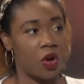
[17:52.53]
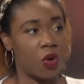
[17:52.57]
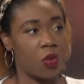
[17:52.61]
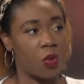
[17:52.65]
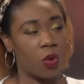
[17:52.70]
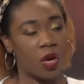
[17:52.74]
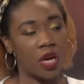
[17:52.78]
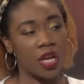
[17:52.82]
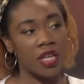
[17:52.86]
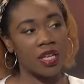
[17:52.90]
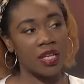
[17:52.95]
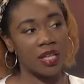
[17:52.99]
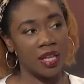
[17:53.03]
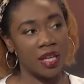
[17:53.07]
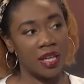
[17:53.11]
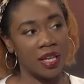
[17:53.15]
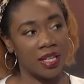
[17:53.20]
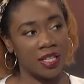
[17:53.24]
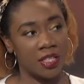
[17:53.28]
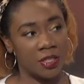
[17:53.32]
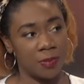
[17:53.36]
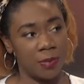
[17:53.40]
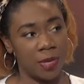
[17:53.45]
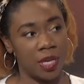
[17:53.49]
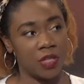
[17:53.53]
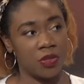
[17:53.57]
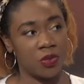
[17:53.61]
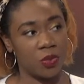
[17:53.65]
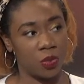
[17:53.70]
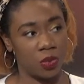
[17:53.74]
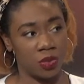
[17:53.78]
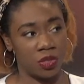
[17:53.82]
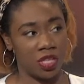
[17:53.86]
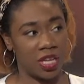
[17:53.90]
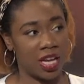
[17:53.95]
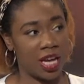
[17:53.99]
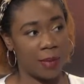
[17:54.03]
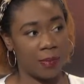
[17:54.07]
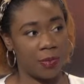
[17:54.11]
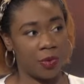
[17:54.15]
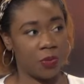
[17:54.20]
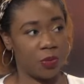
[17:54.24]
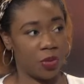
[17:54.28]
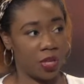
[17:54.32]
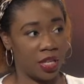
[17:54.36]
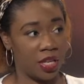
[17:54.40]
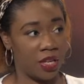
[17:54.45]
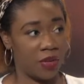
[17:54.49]
what can they expect to happen
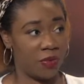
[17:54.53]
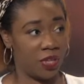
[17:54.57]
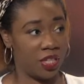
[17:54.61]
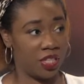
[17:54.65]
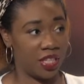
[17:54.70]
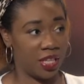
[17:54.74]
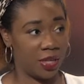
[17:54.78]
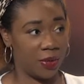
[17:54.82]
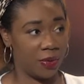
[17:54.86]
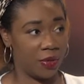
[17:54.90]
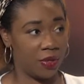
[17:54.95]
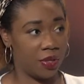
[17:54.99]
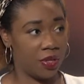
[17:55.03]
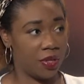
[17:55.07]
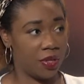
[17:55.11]
when they reach out?